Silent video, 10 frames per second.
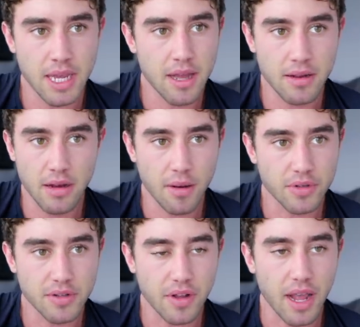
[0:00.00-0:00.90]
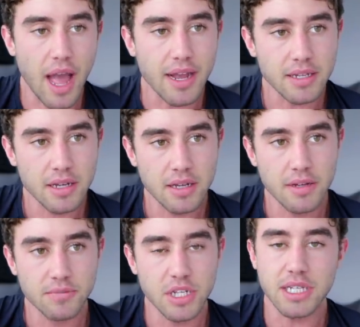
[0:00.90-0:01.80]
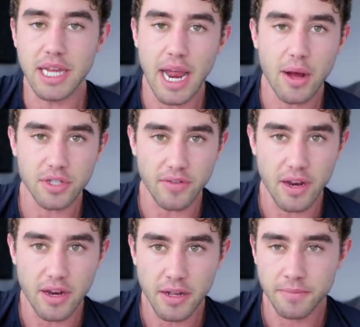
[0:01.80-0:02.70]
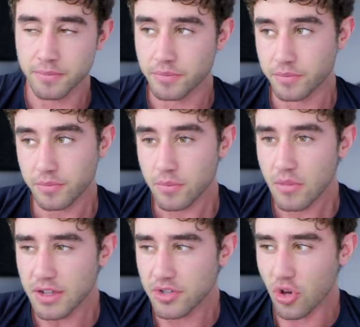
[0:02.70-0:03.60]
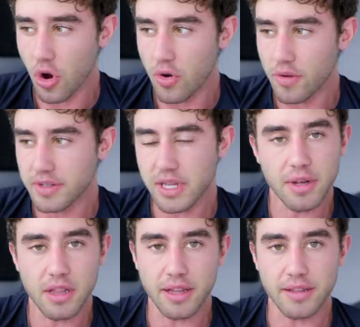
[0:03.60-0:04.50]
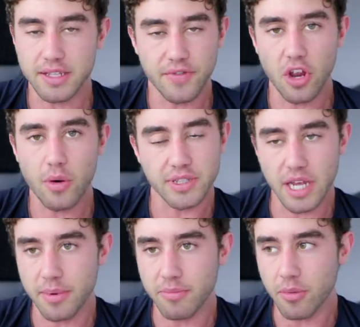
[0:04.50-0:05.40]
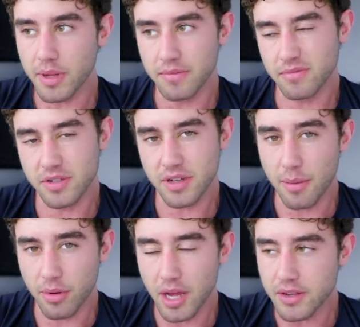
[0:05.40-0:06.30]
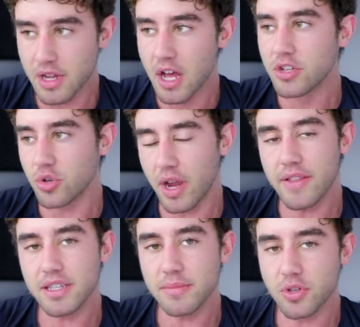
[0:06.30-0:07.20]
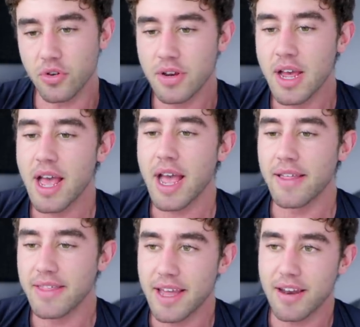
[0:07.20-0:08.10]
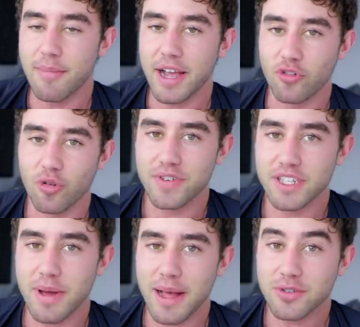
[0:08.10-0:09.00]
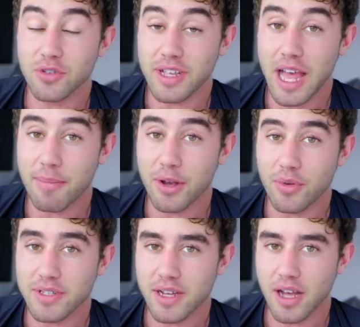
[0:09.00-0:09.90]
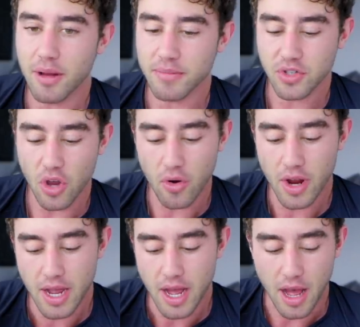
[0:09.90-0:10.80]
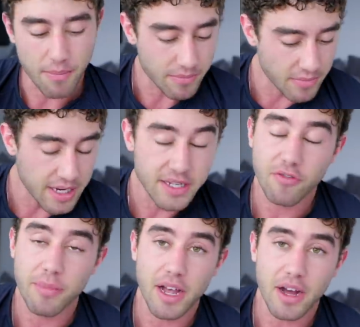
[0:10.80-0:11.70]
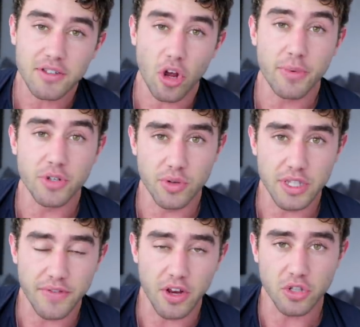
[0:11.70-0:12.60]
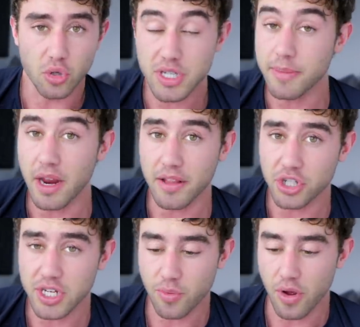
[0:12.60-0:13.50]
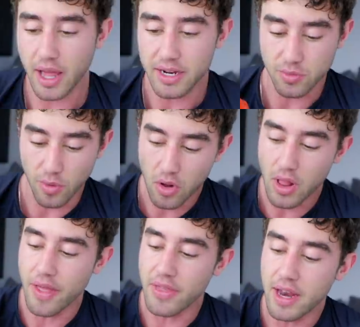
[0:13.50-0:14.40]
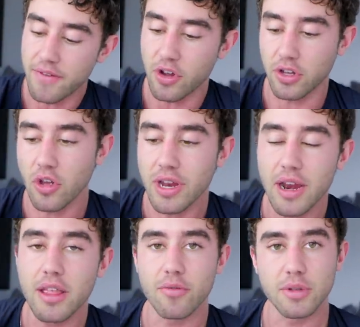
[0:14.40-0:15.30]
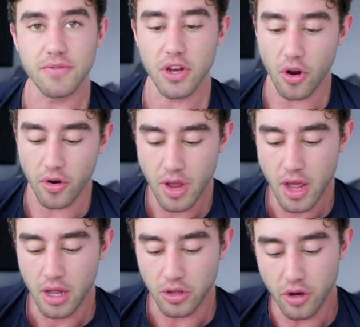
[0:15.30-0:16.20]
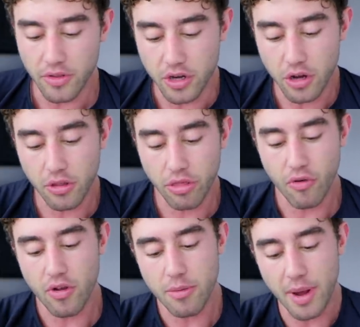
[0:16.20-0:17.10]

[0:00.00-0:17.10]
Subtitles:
10, upwards of like 8 to 10 hours of editing. So something like this video will take me probably just a couple hours. So I'll get this up soon and then make for some absolutely epic ones to come. So that is it for me, guys. I hope you enjoyed this video. Took something out of the chest workout as well. And then if you can learn anything from this video, learn that you can throw your